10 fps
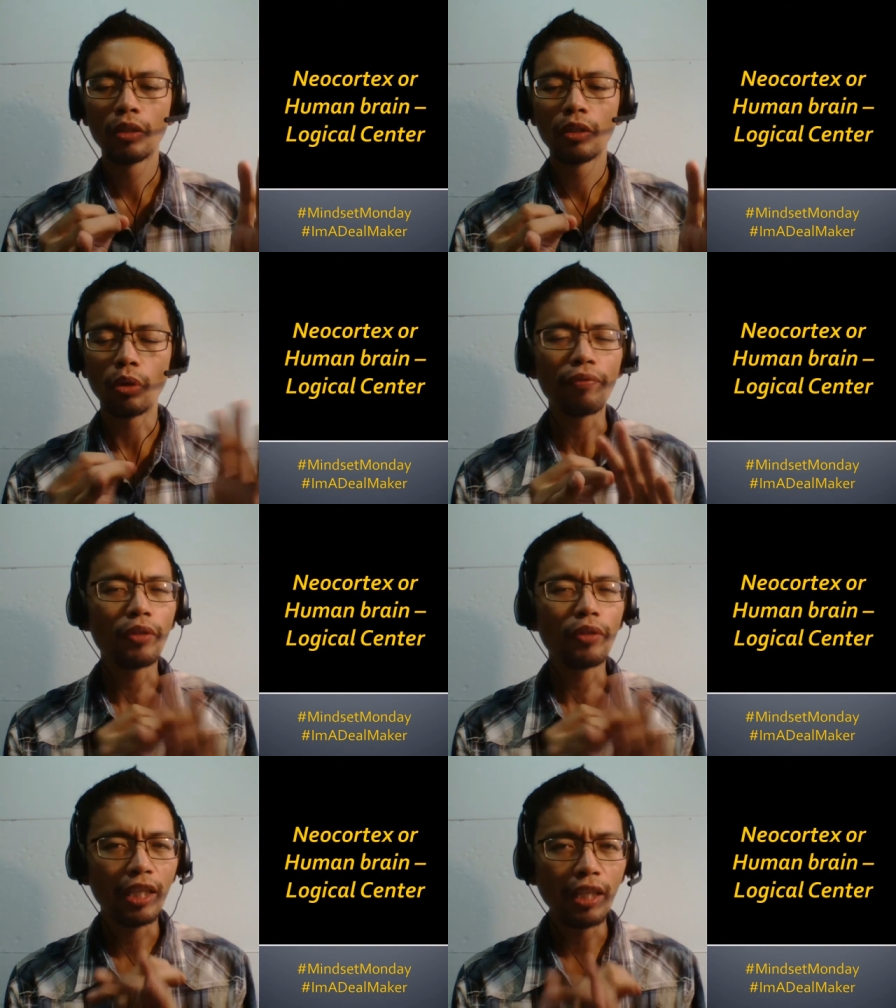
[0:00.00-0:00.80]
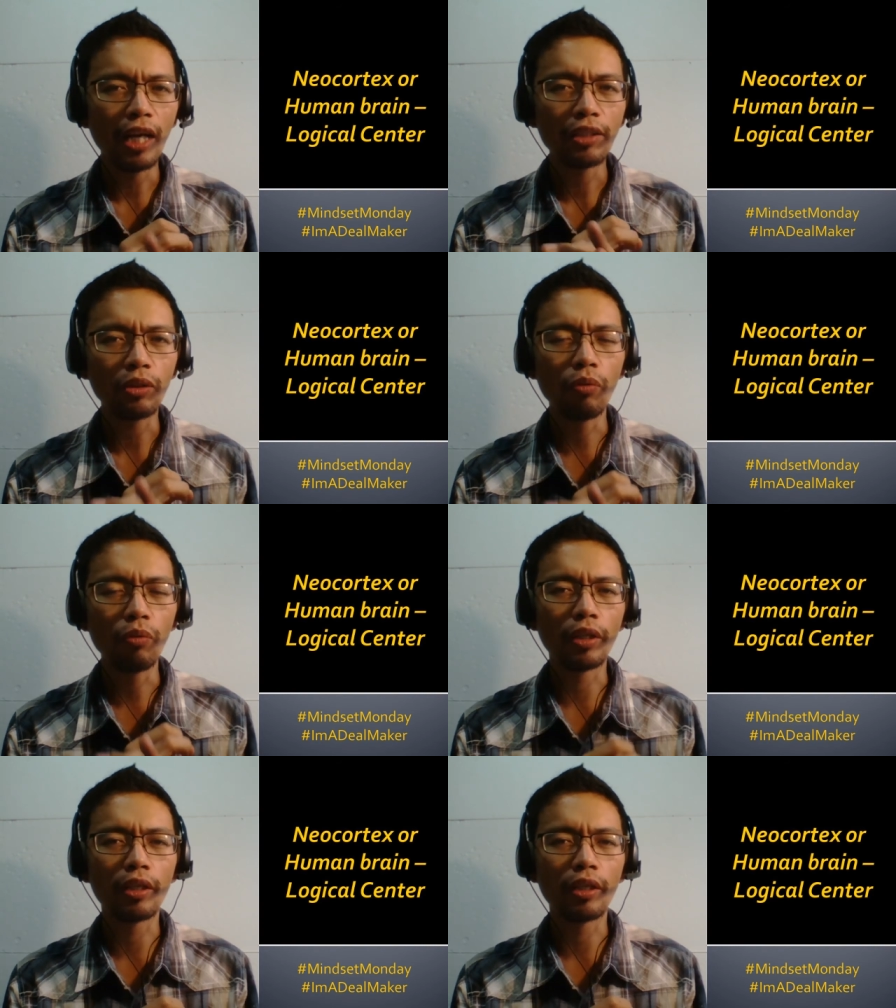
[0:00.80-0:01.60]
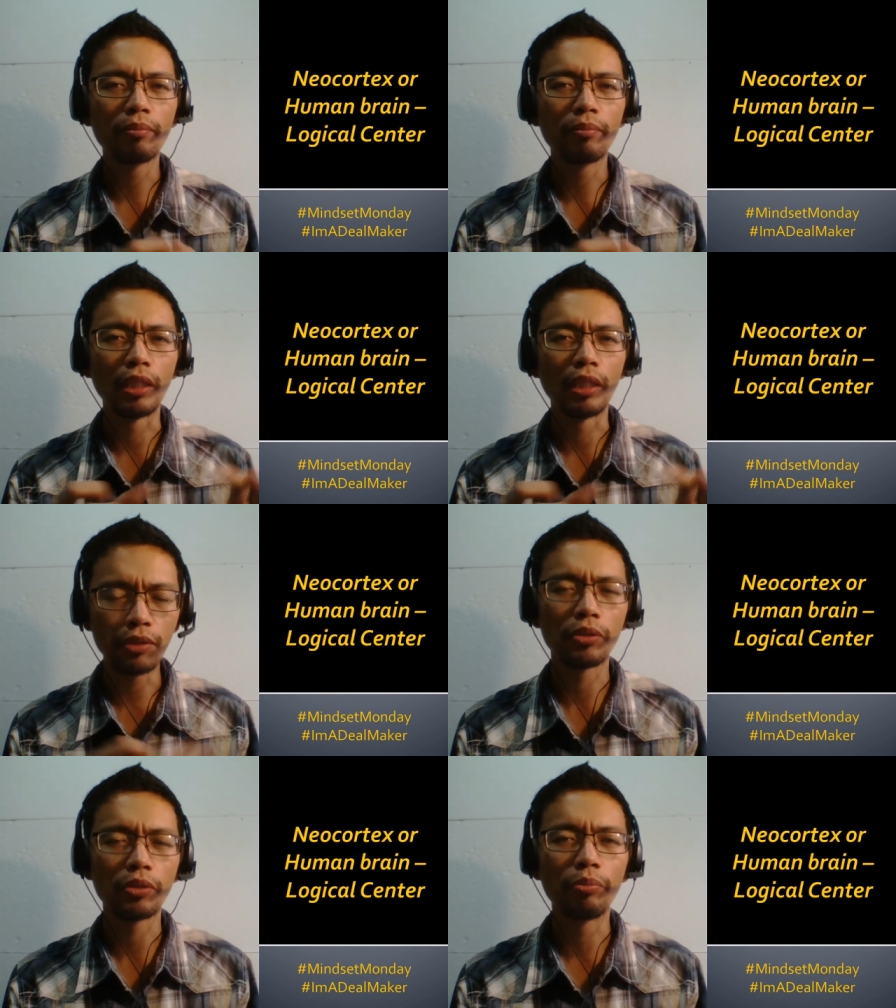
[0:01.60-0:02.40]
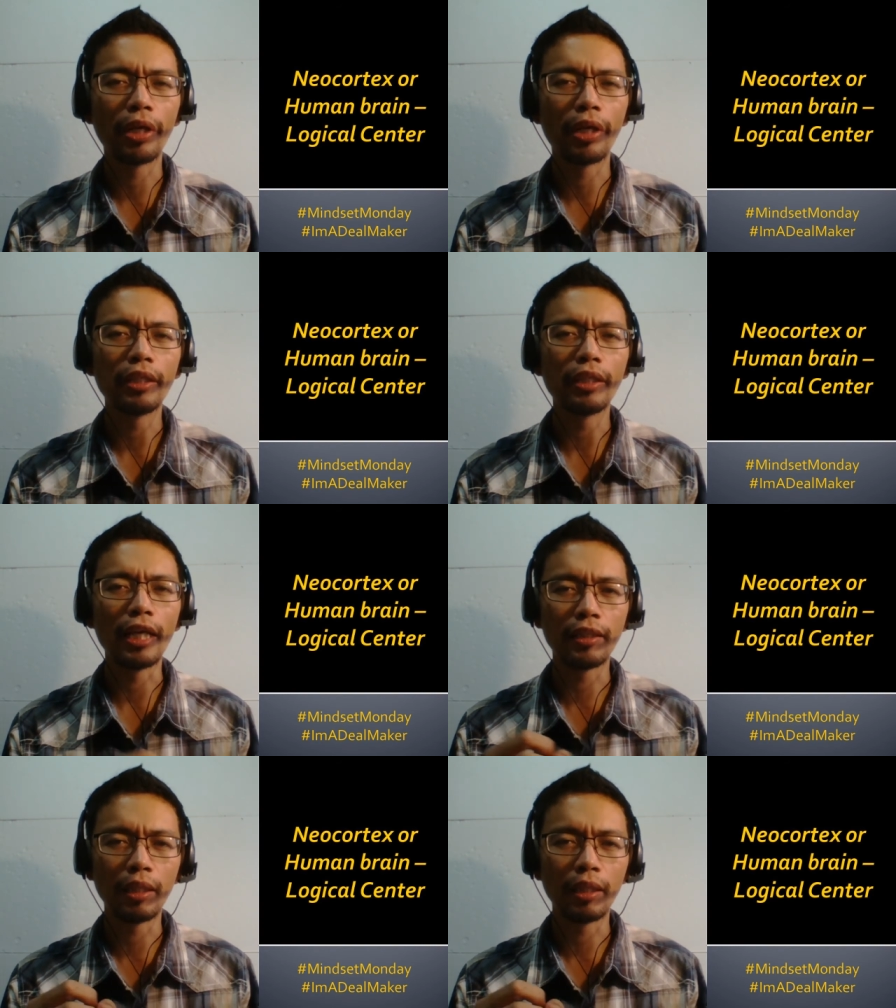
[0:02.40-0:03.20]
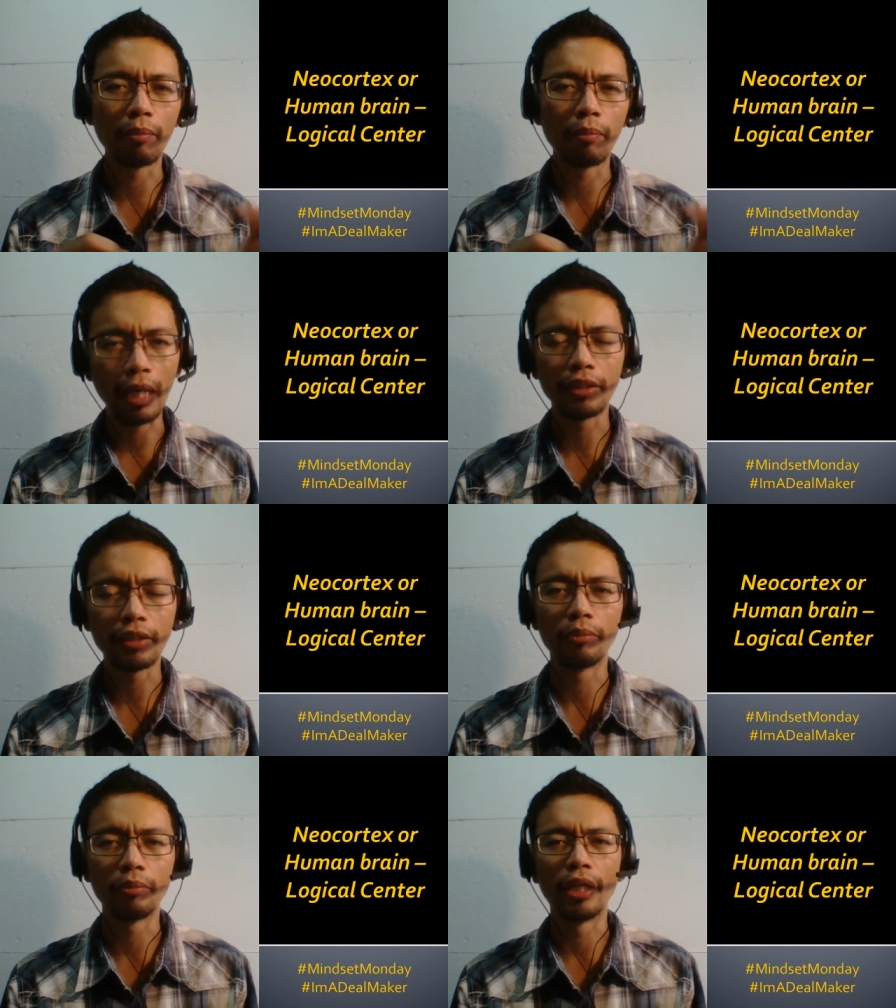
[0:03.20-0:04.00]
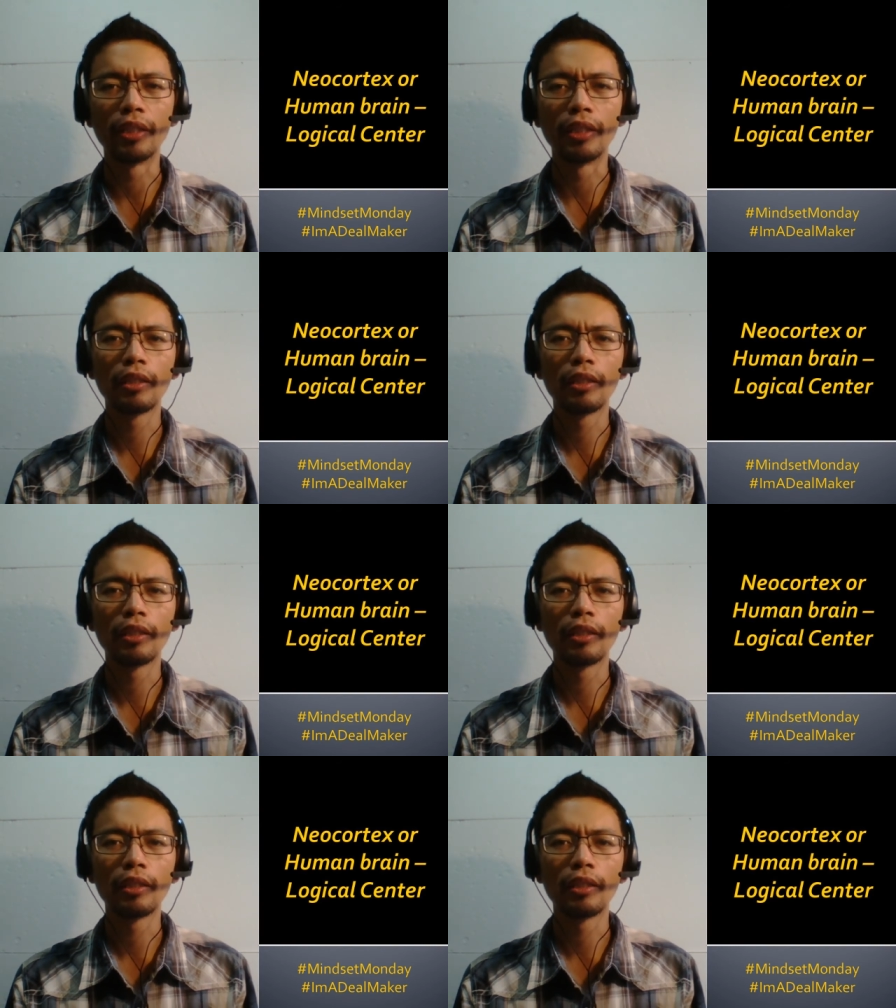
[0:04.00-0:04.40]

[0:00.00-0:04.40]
so if you cannot overcome the lizard brain and the mammalian brain,